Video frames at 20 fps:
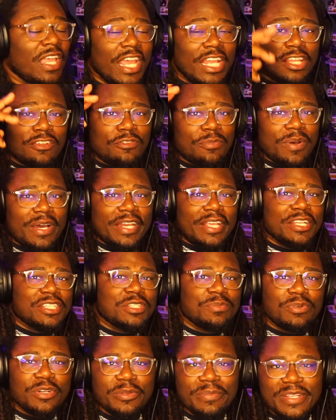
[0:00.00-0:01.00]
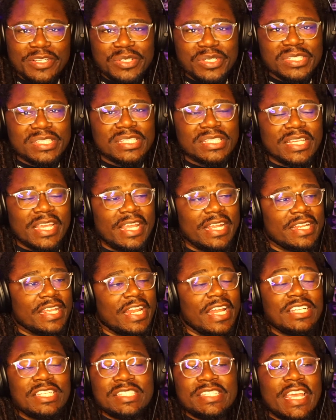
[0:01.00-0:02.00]
Hello everybody, it's your boy DometriousTheTitan, and
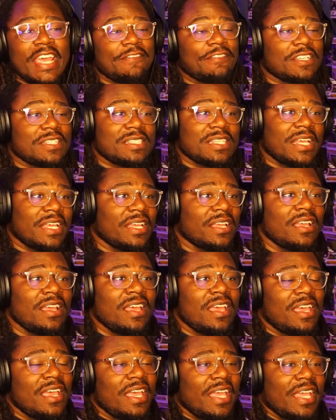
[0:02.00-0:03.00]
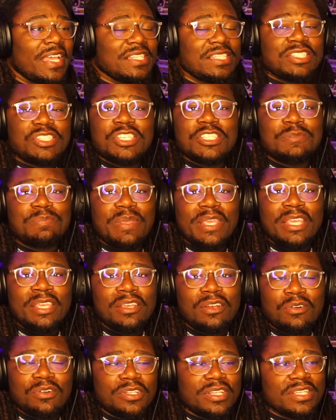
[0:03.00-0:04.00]
I just have to say, is it just me,
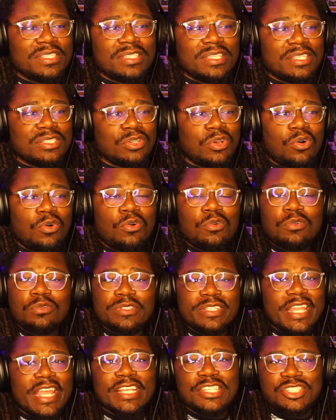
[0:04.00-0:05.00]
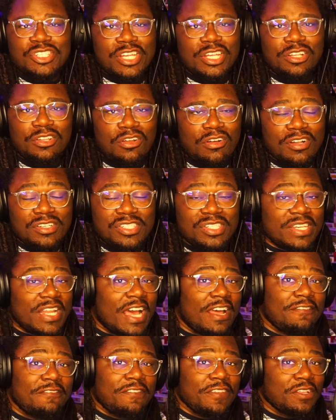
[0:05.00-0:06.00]
or does this whole next-gen launch
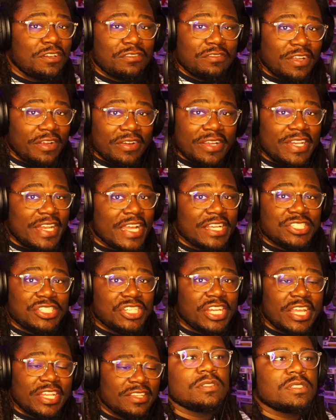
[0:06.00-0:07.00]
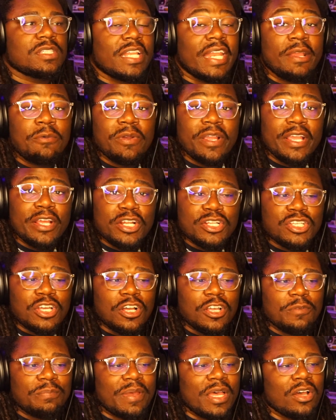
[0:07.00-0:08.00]
not feel very next-gen? Today we're here to
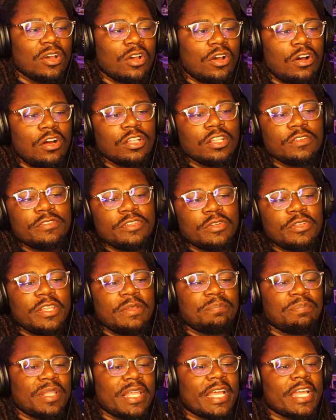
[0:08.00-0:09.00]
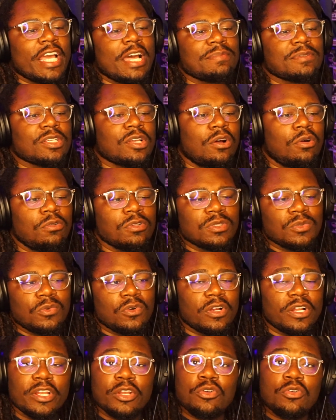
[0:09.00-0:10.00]
talk about Call of Duty Black Ops Cold
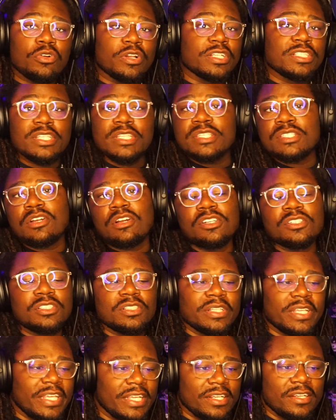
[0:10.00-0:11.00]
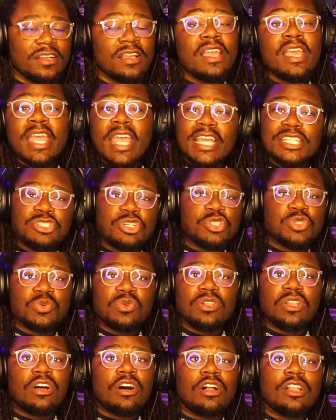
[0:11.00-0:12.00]
War, and according to this article here, as
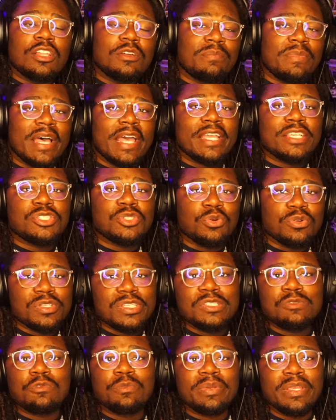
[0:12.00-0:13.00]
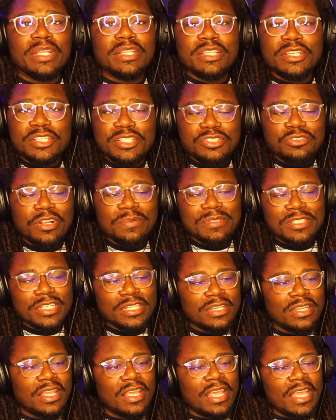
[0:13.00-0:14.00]
usual, all of my sources will be in the
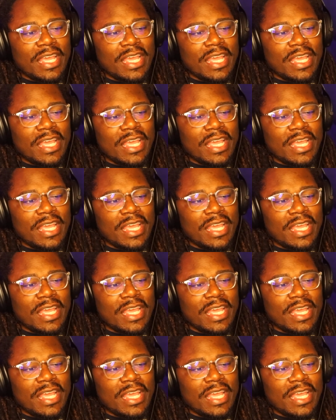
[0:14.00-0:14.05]
description.